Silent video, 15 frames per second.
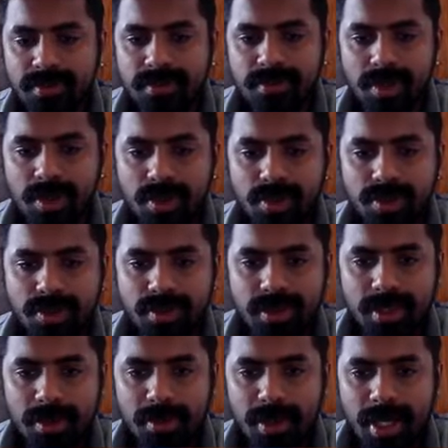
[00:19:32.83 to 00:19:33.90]
Oh,
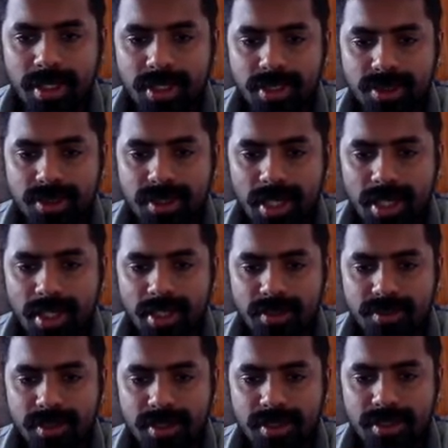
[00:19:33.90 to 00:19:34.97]
they're planning to
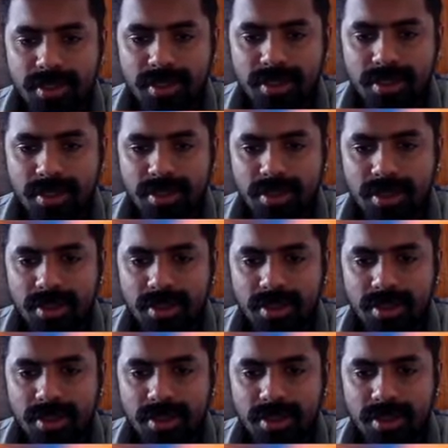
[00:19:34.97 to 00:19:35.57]
sacrifice their rook.